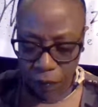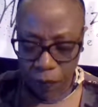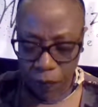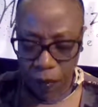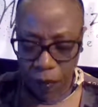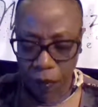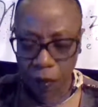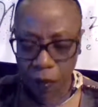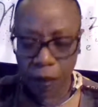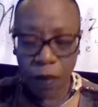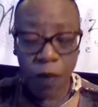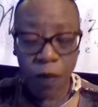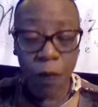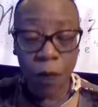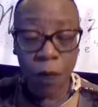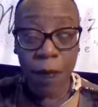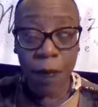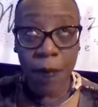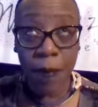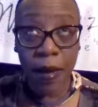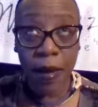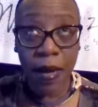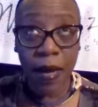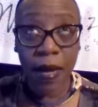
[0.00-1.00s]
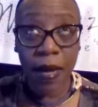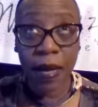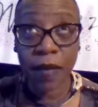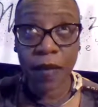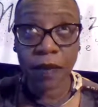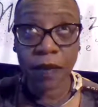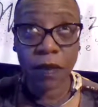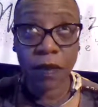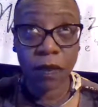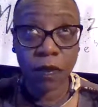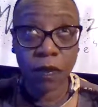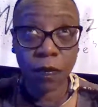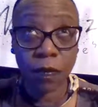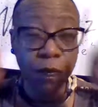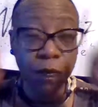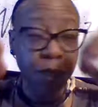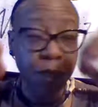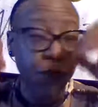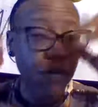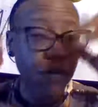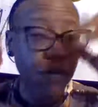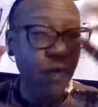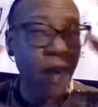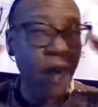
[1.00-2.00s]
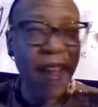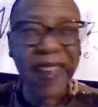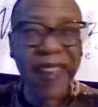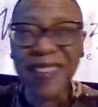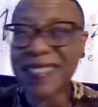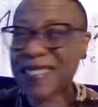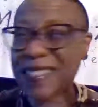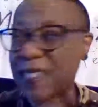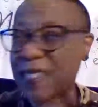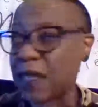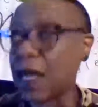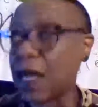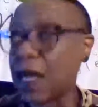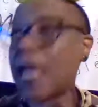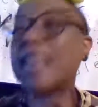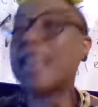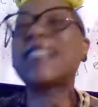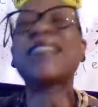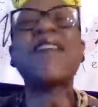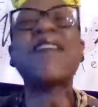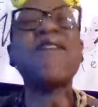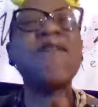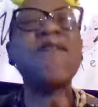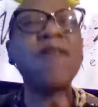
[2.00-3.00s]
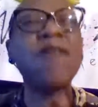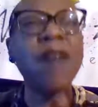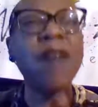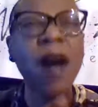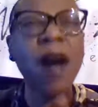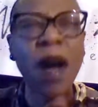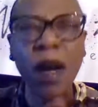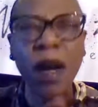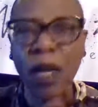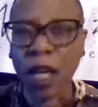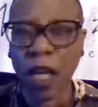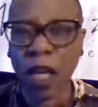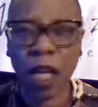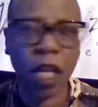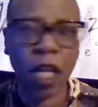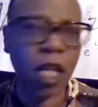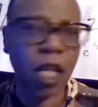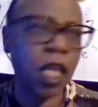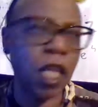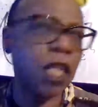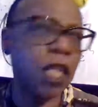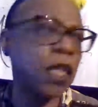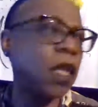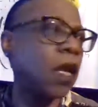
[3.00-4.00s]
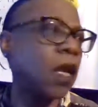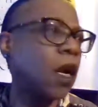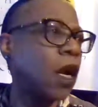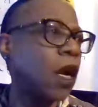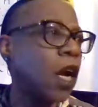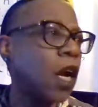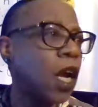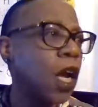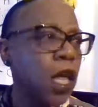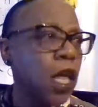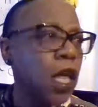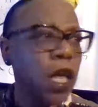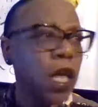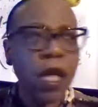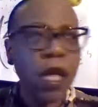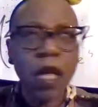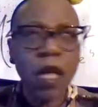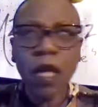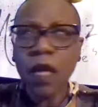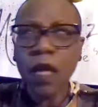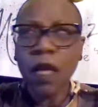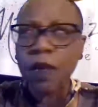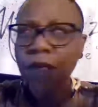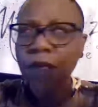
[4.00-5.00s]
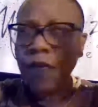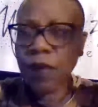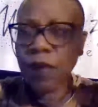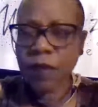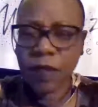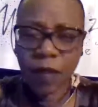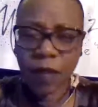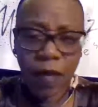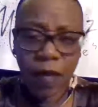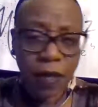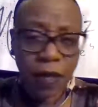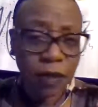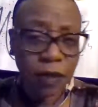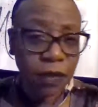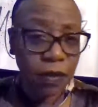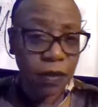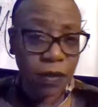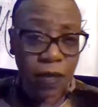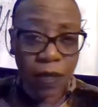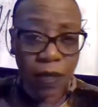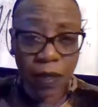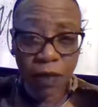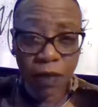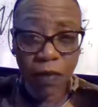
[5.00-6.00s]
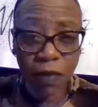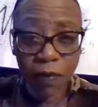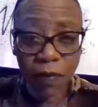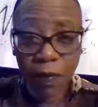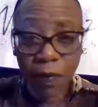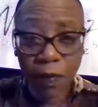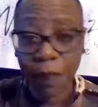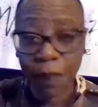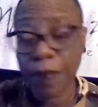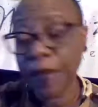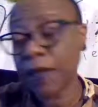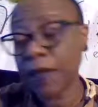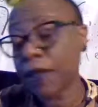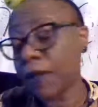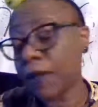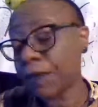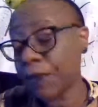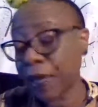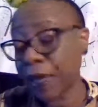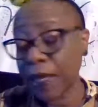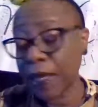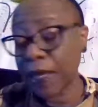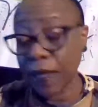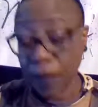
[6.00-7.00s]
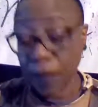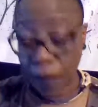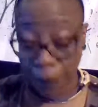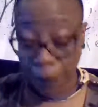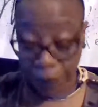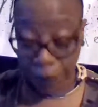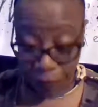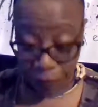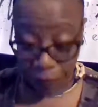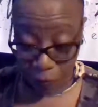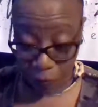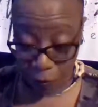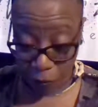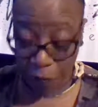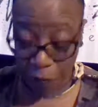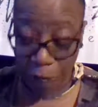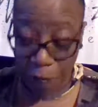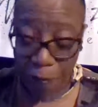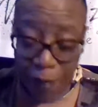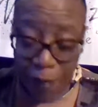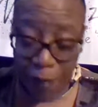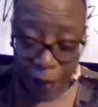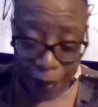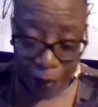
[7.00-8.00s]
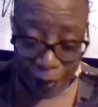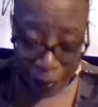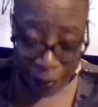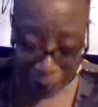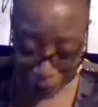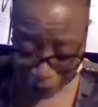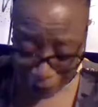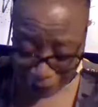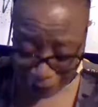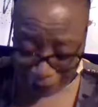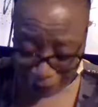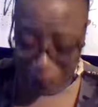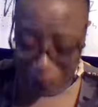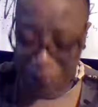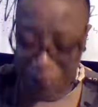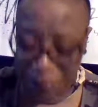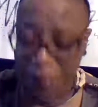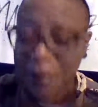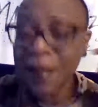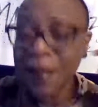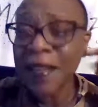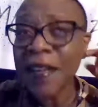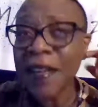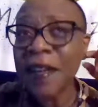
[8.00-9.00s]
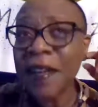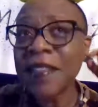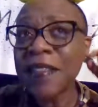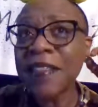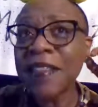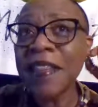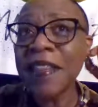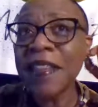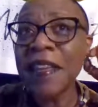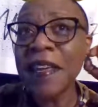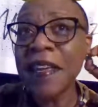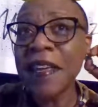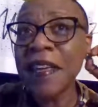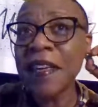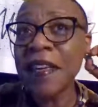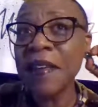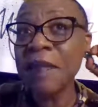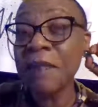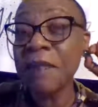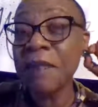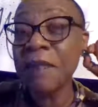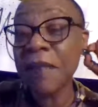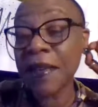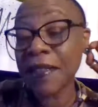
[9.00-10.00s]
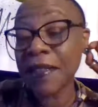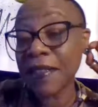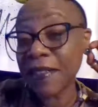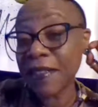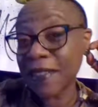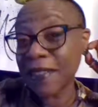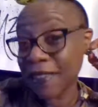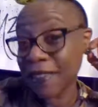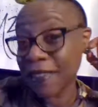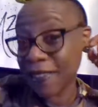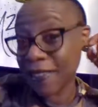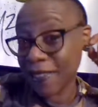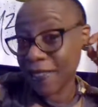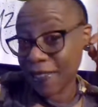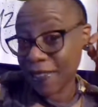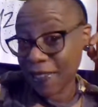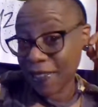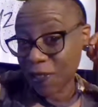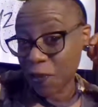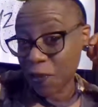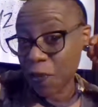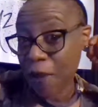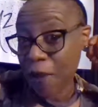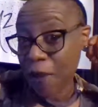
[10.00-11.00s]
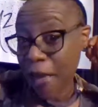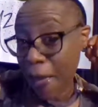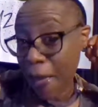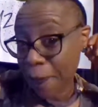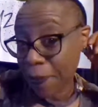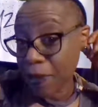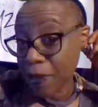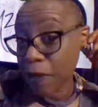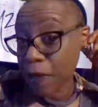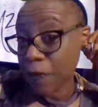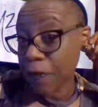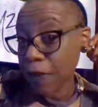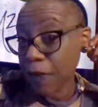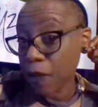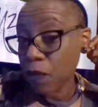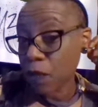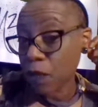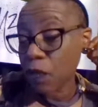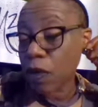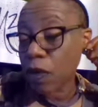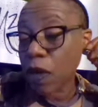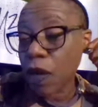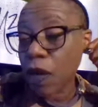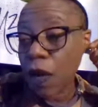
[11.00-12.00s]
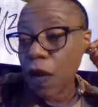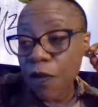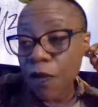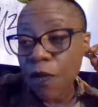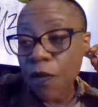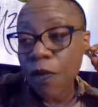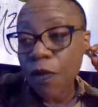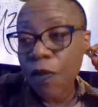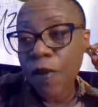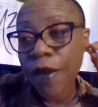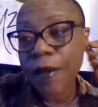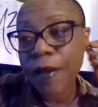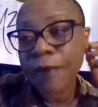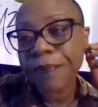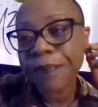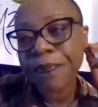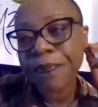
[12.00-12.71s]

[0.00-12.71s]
I open my eyes, it's bright as fuck in there. First thing I do is I grab the blanket, I pull it over my head. So the medical assistant who happened to be in recovery,